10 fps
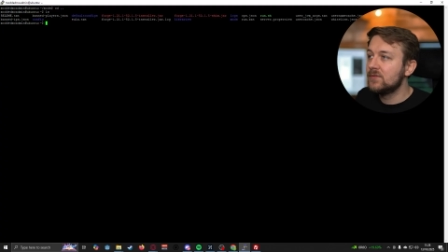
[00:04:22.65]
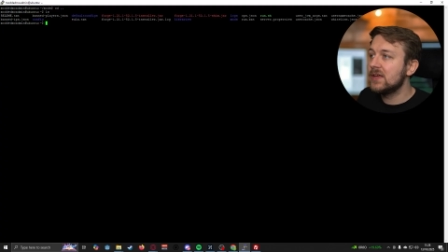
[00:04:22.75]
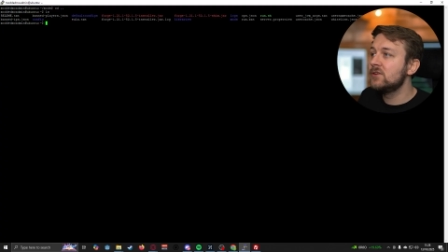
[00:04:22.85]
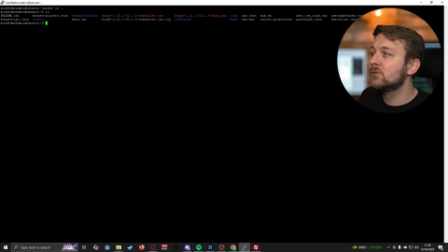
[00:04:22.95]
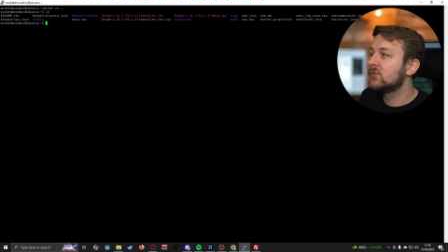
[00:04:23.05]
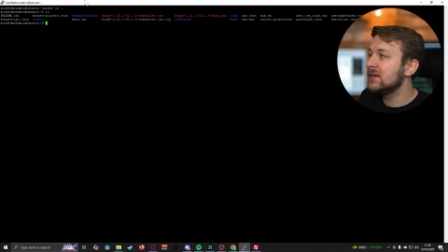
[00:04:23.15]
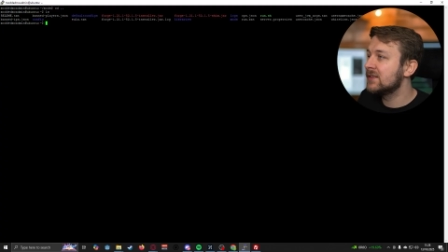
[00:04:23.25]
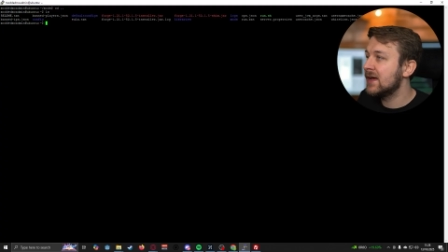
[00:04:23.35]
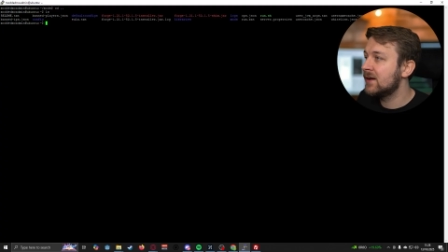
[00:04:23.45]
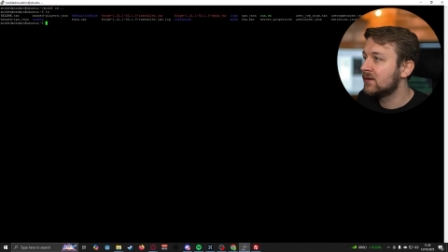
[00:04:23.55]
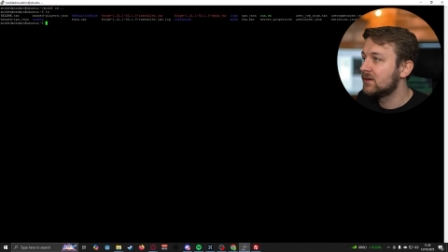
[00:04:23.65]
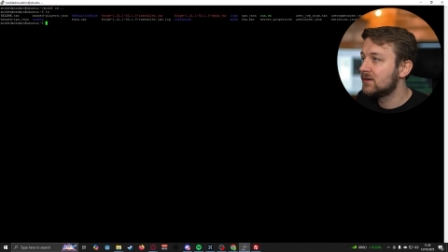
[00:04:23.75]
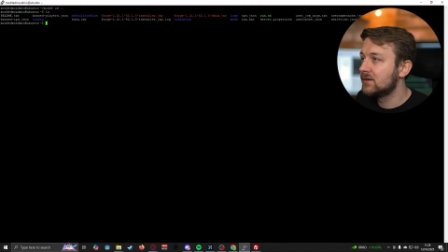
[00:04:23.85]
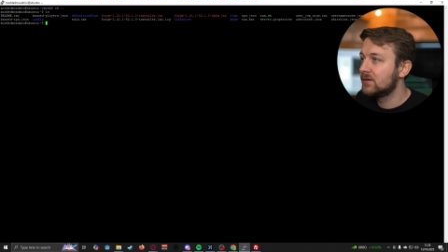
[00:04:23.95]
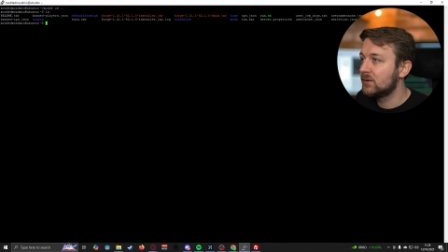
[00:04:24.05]
then you'll see there
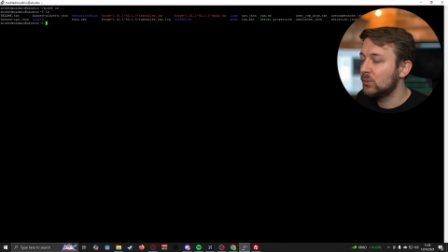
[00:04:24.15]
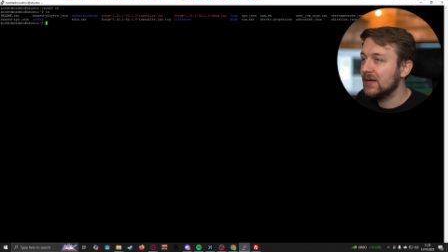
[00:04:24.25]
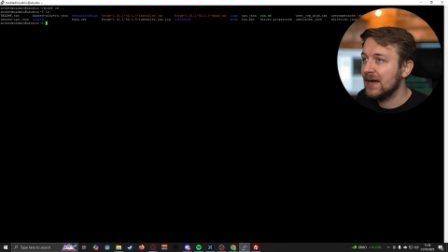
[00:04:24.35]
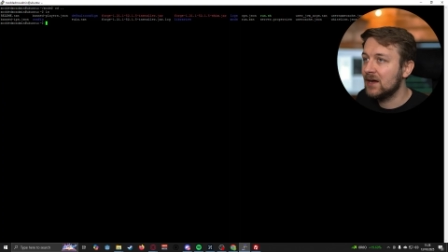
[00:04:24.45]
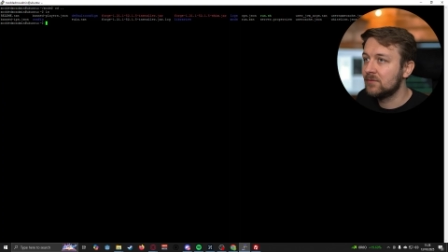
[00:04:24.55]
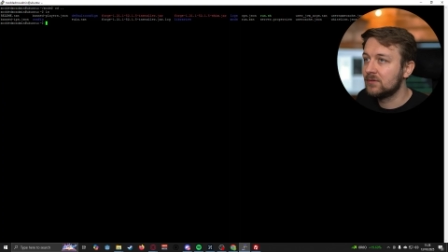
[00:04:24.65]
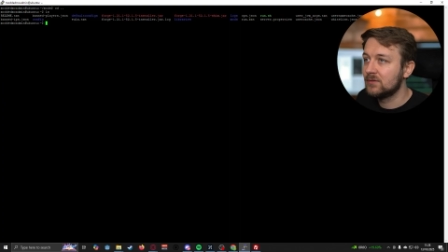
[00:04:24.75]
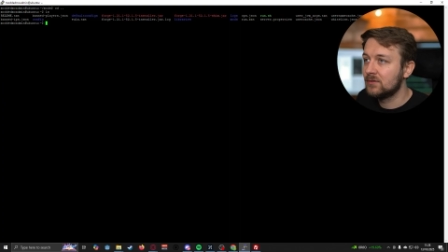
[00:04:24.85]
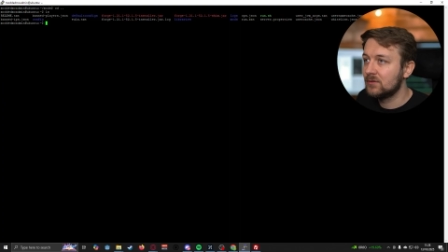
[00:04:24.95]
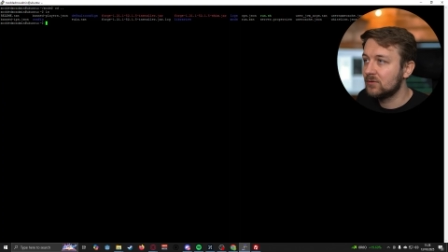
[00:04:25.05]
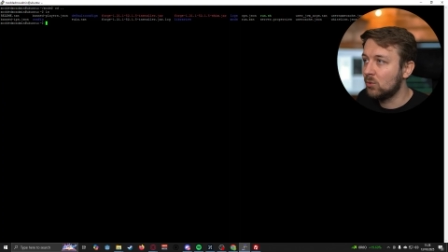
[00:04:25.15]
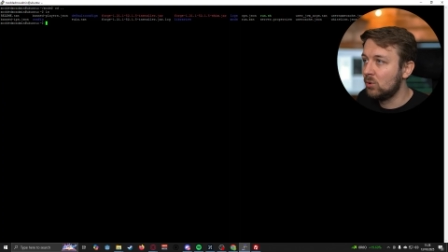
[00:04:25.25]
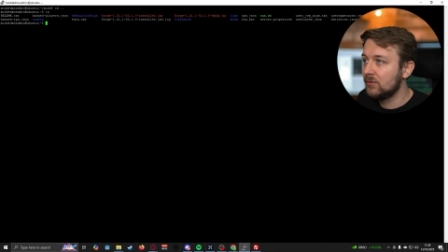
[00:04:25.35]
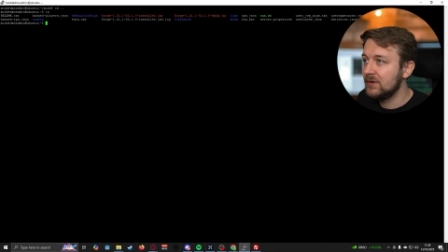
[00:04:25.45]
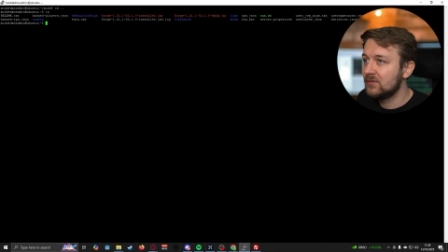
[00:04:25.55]
that we have
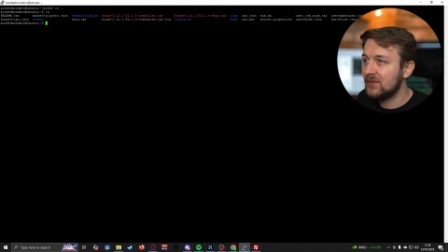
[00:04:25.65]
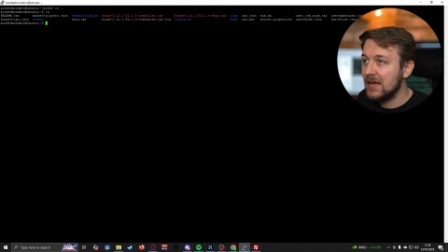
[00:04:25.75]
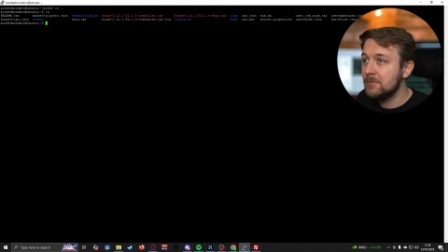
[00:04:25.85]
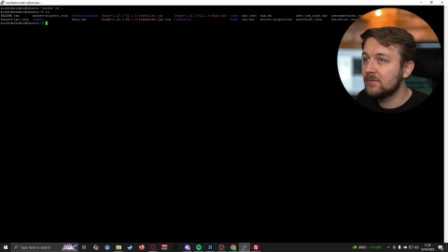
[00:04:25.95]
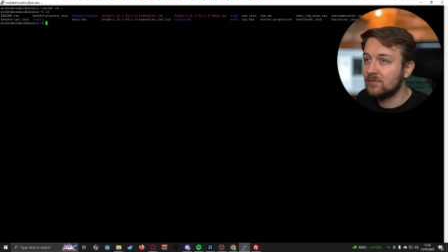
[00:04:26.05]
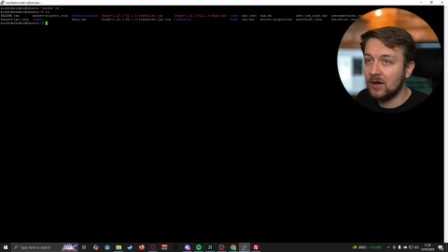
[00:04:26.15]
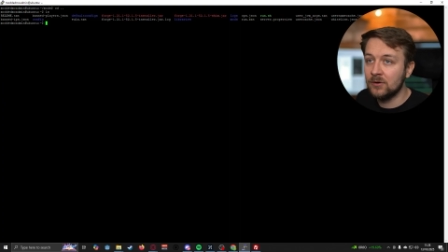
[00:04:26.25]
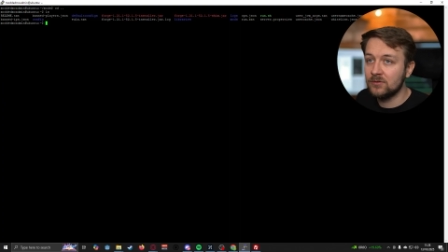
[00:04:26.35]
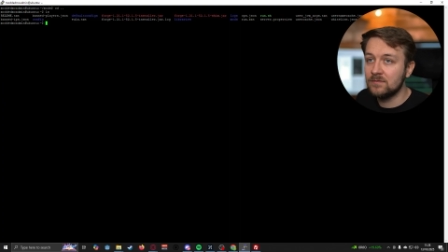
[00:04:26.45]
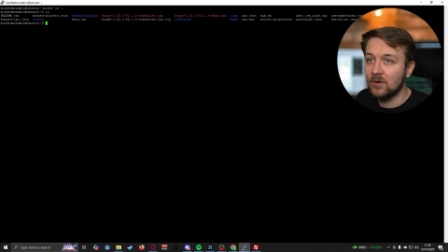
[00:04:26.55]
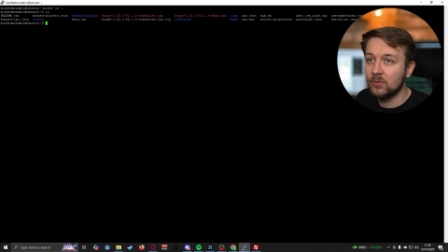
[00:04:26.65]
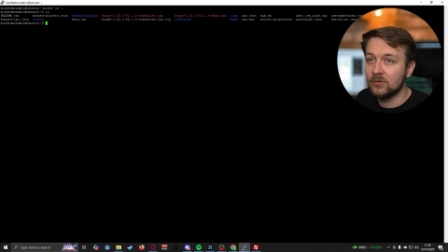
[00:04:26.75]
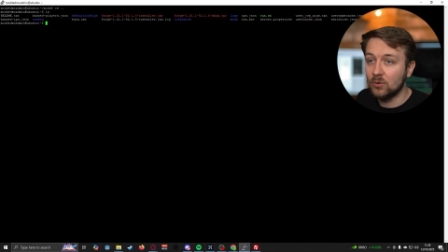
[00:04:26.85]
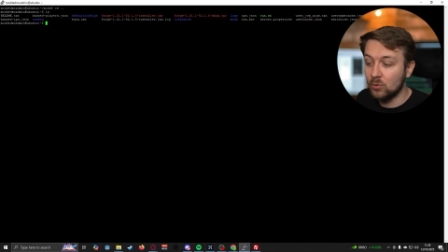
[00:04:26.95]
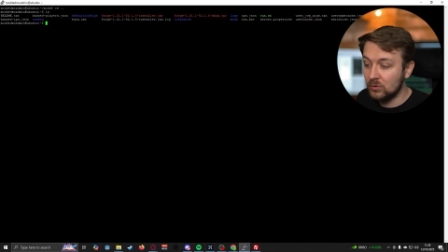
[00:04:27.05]
all of these same files and
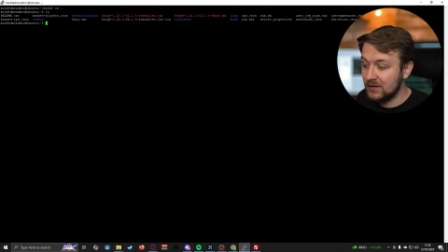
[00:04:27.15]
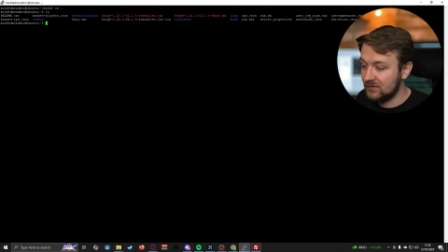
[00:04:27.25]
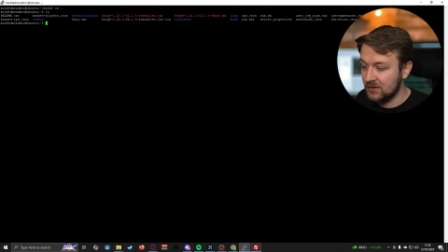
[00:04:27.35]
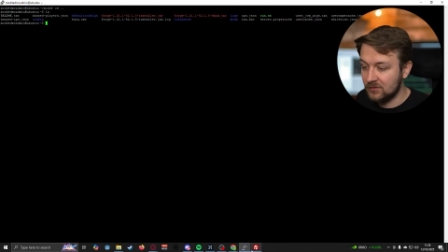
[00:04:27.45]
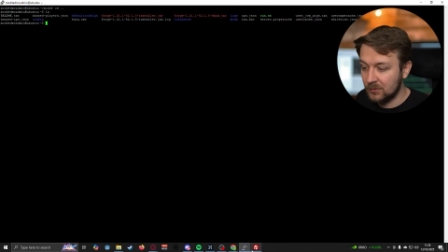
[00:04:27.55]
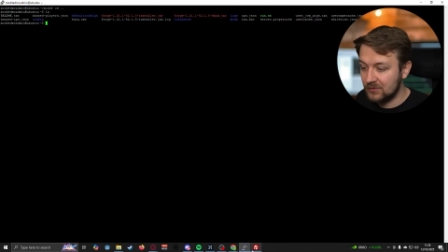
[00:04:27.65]
folders all listed. So